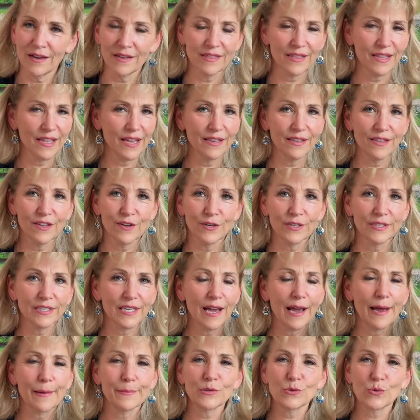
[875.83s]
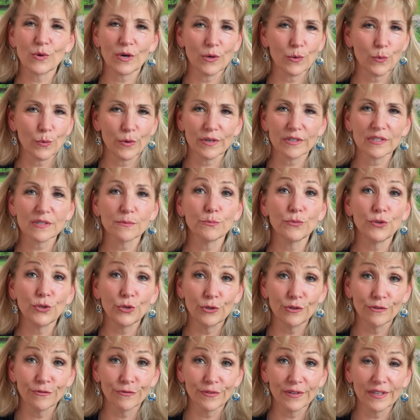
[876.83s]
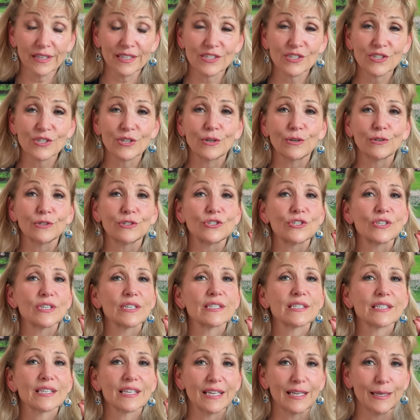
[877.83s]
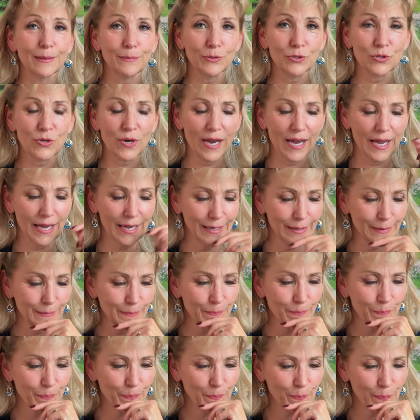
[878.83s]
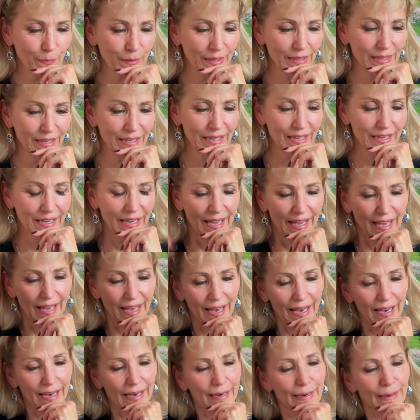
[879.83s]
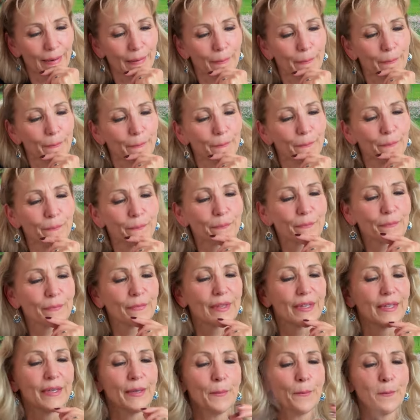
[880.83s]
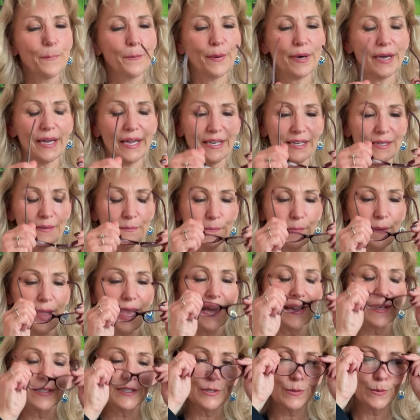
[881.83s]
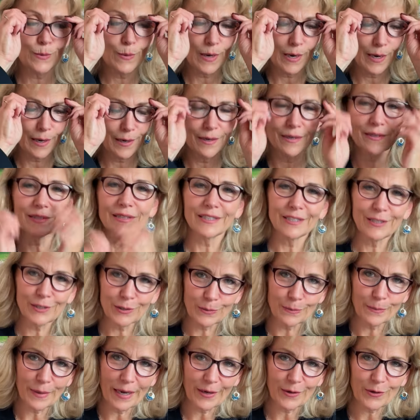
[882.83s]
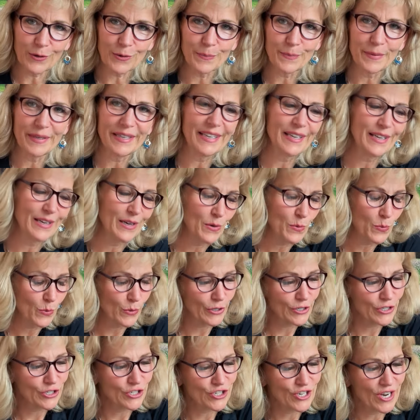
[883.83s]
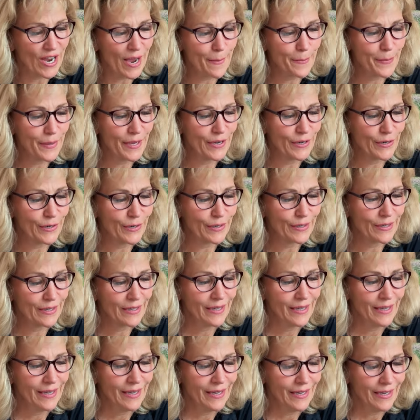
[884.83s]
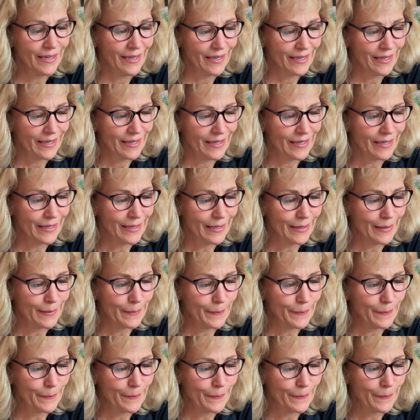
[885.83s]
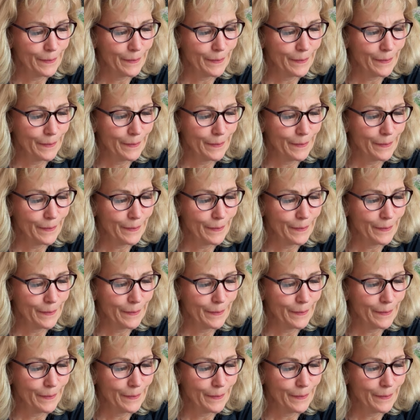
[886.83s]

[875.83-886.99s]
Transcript: then there are times where it works beautifully. So just keep trying. Um, but back to our little micro mini workshop here. Um,